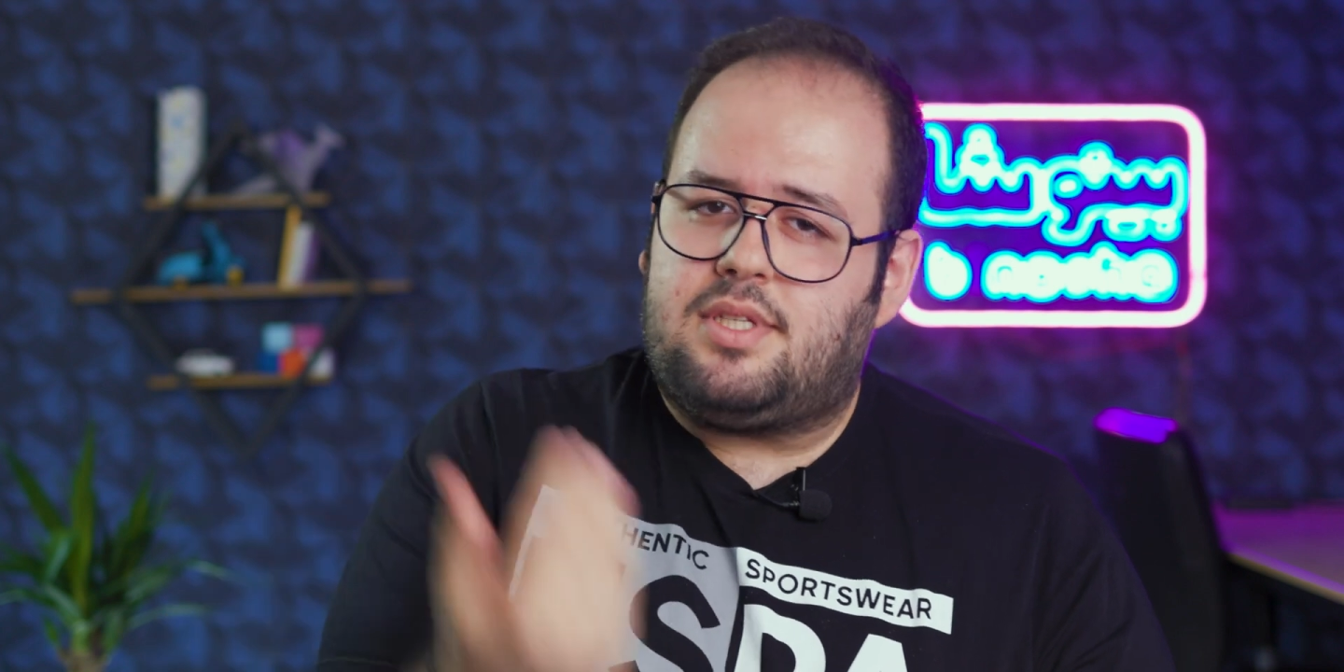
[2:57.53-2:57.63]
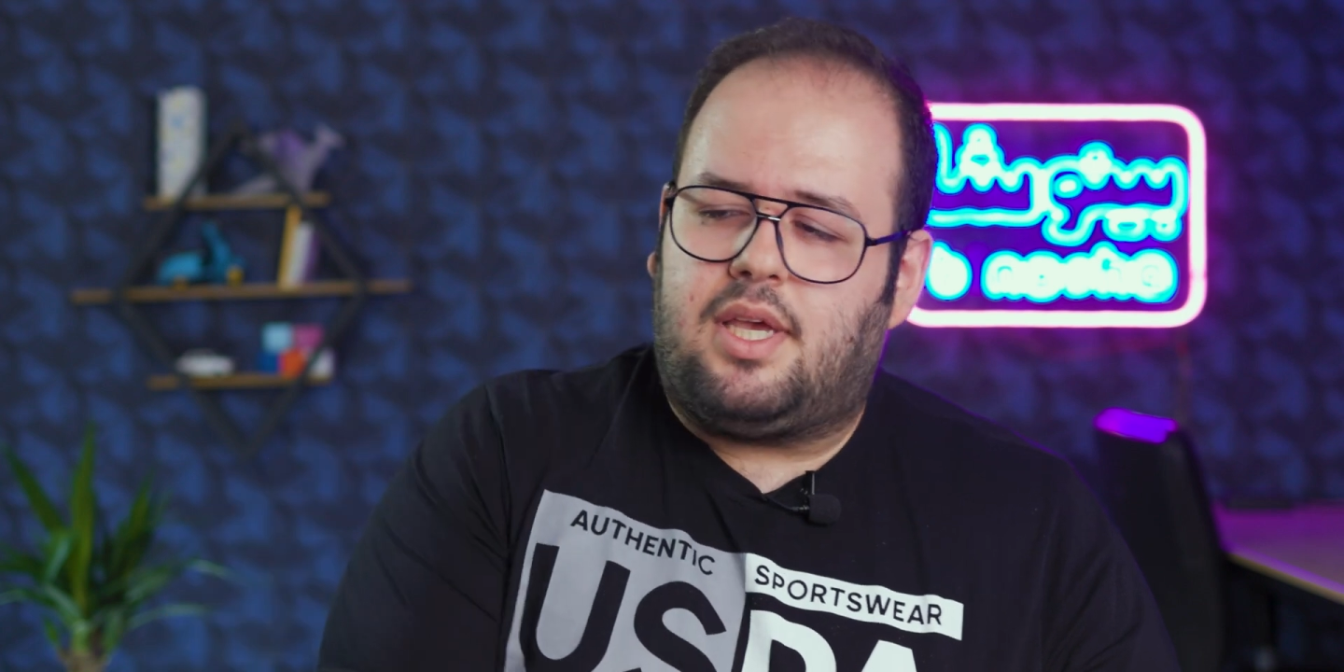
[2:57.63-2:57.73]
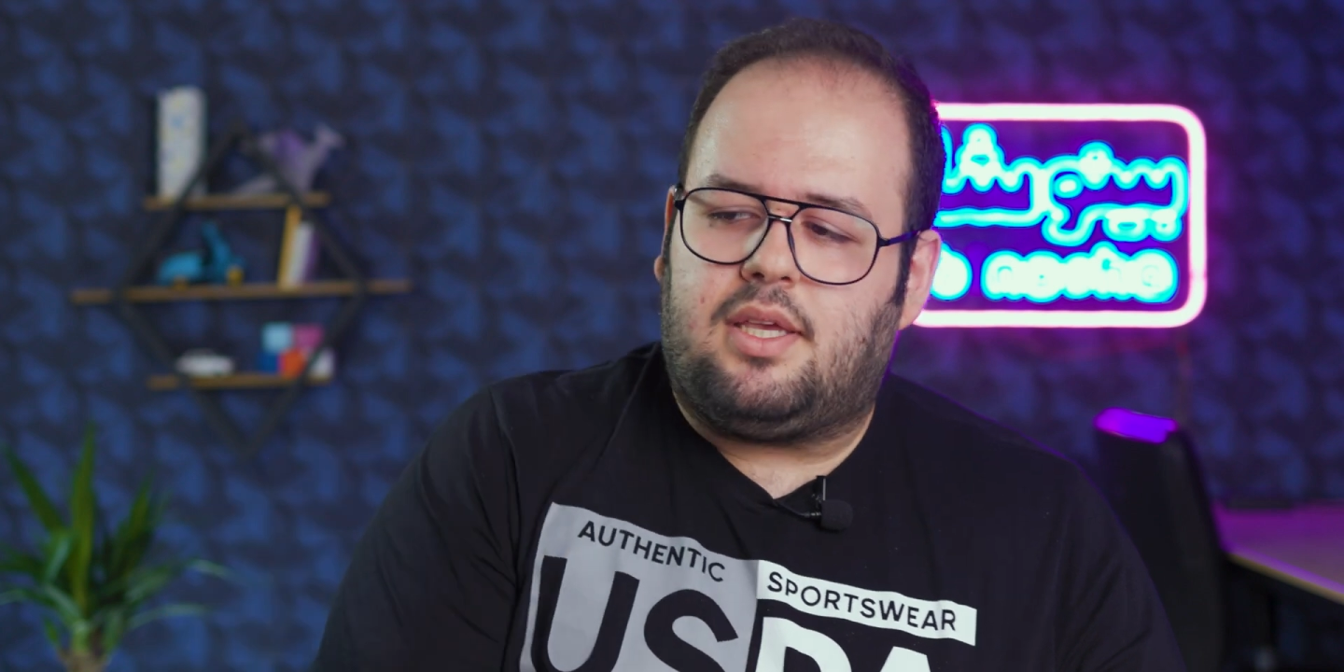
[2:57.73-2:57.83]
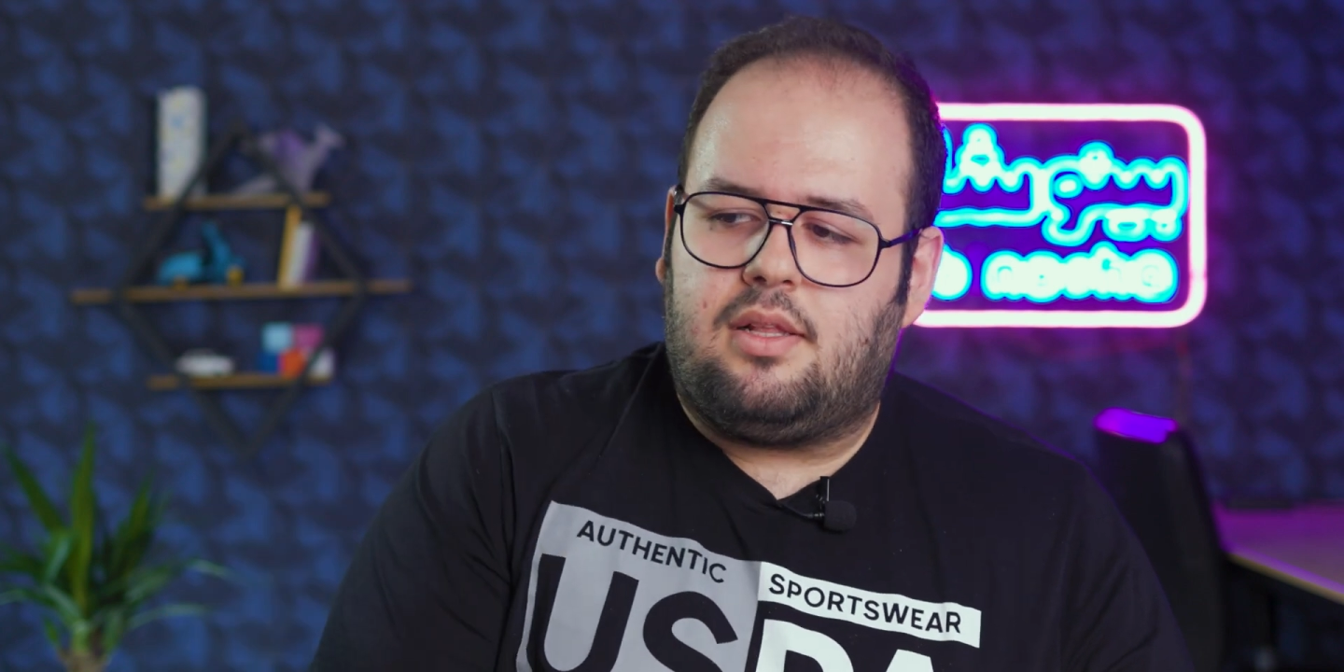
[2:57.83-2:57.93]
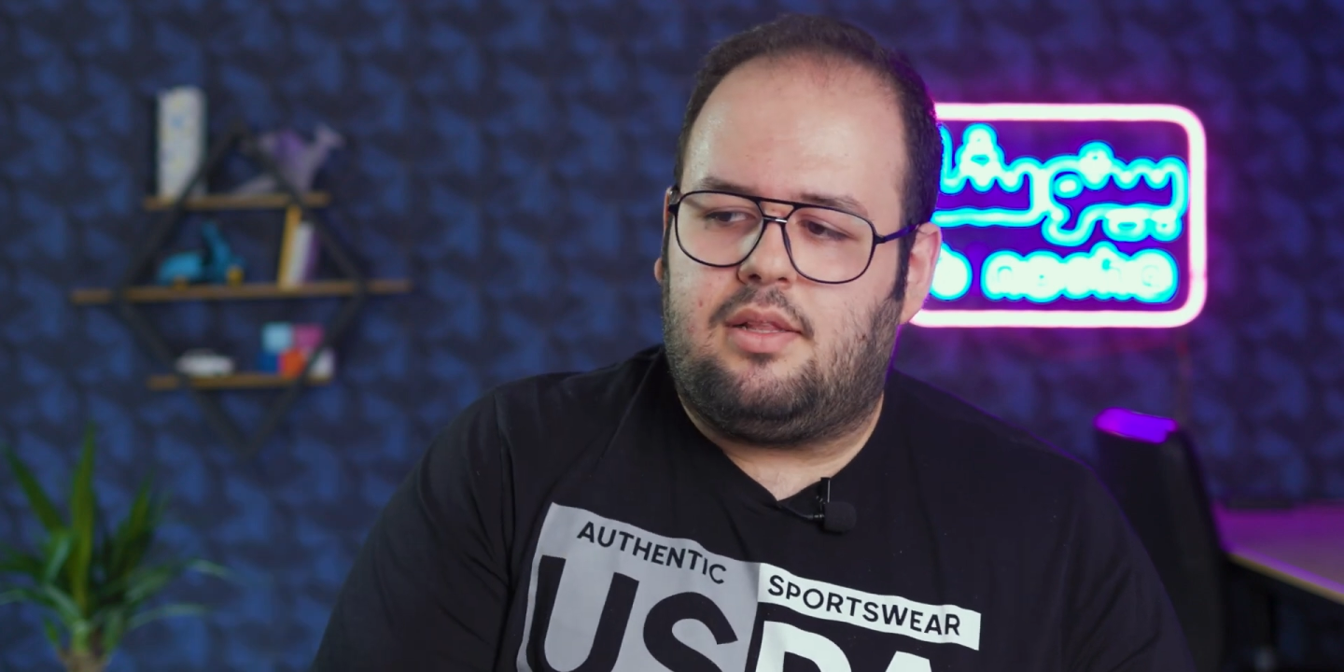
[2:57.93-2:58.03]

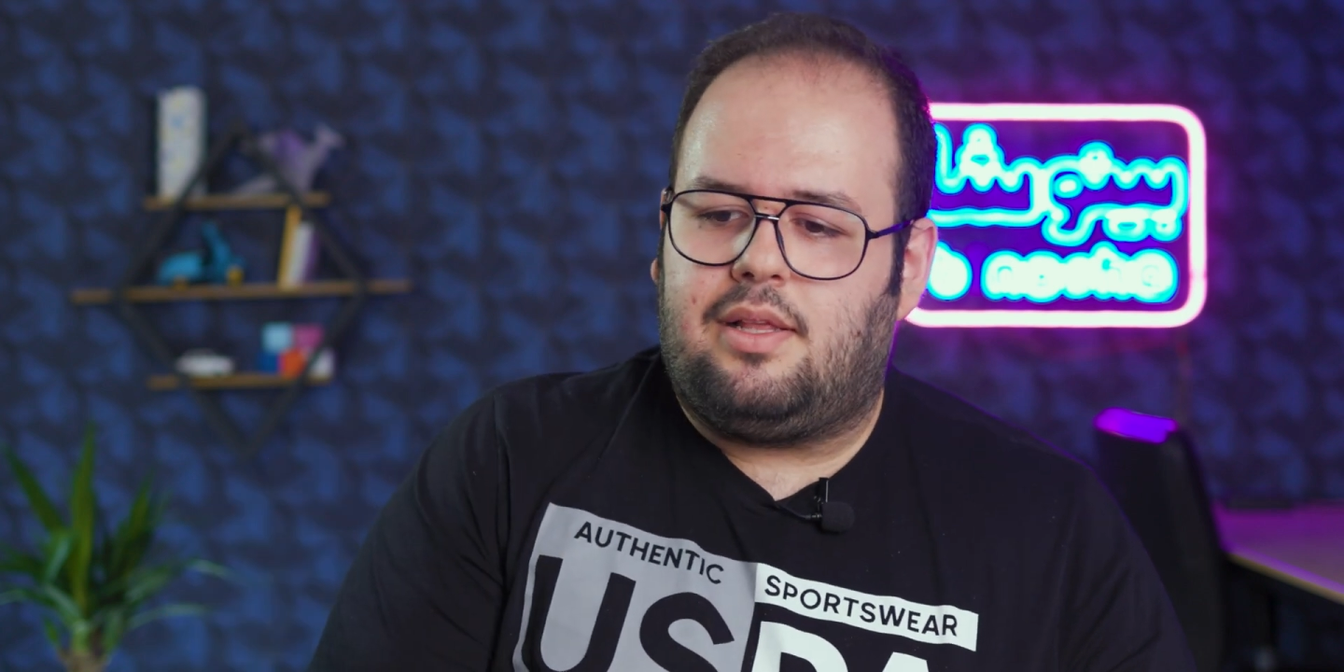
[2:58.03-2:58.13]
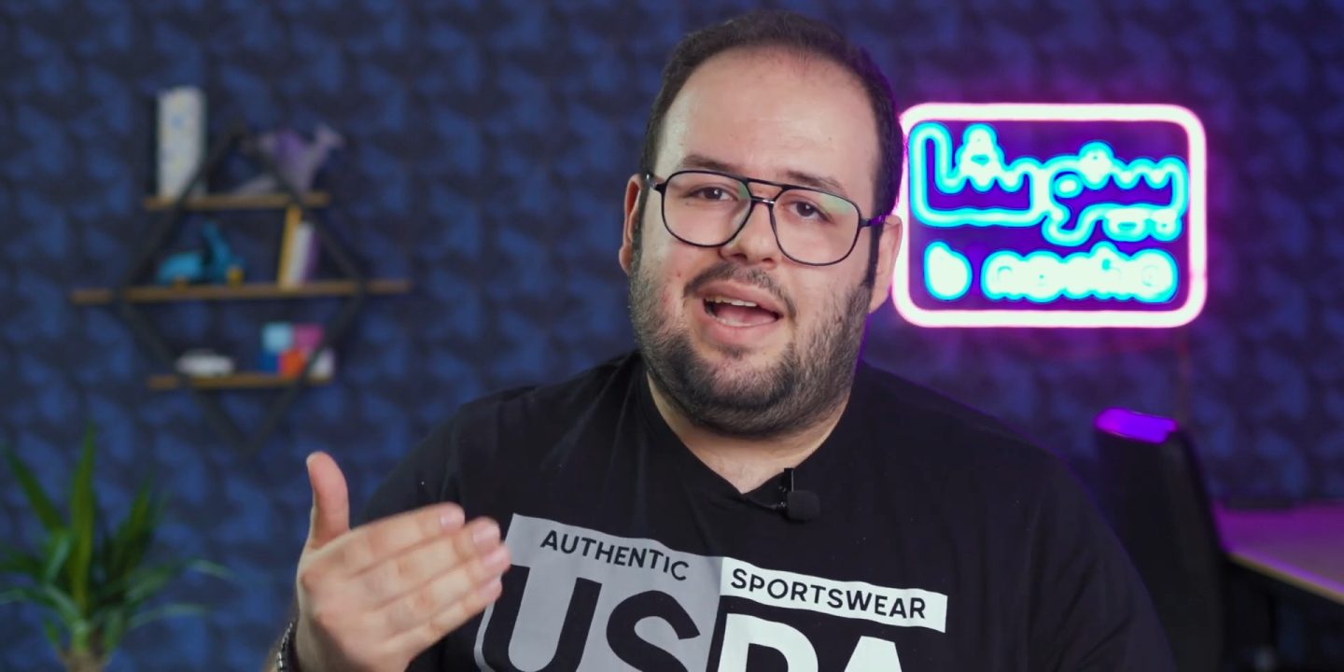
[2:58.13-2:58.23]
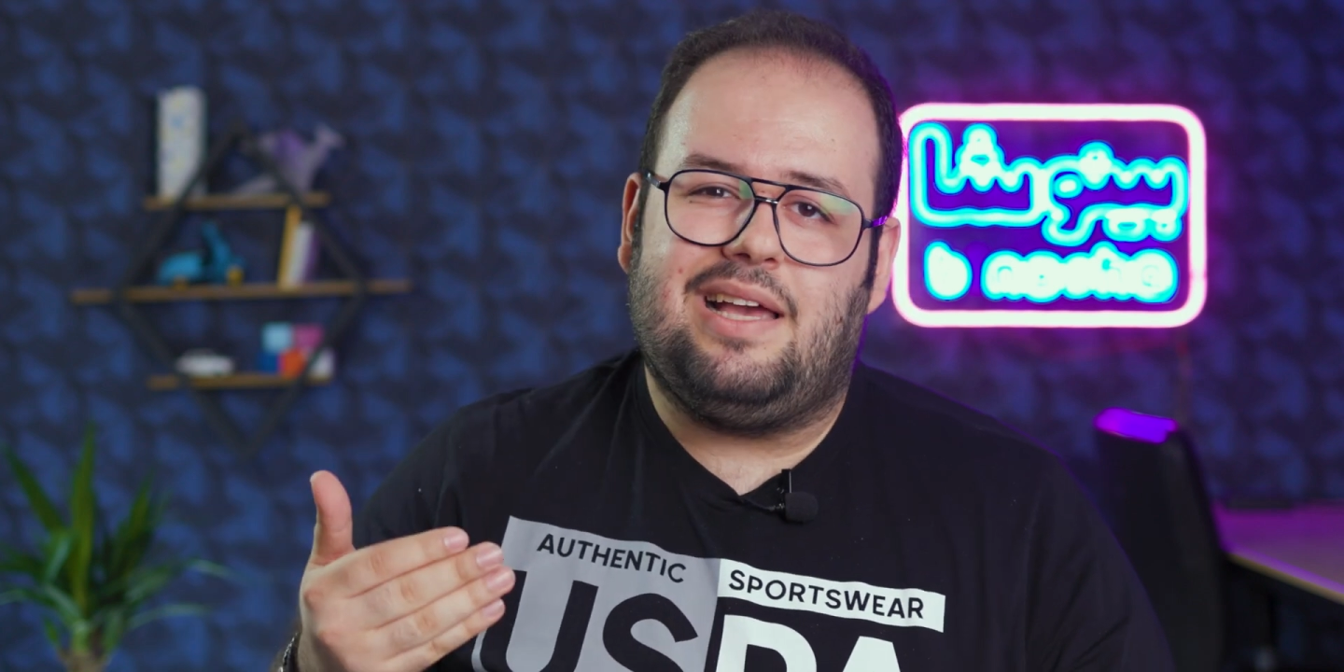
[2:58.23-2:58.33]
cycle.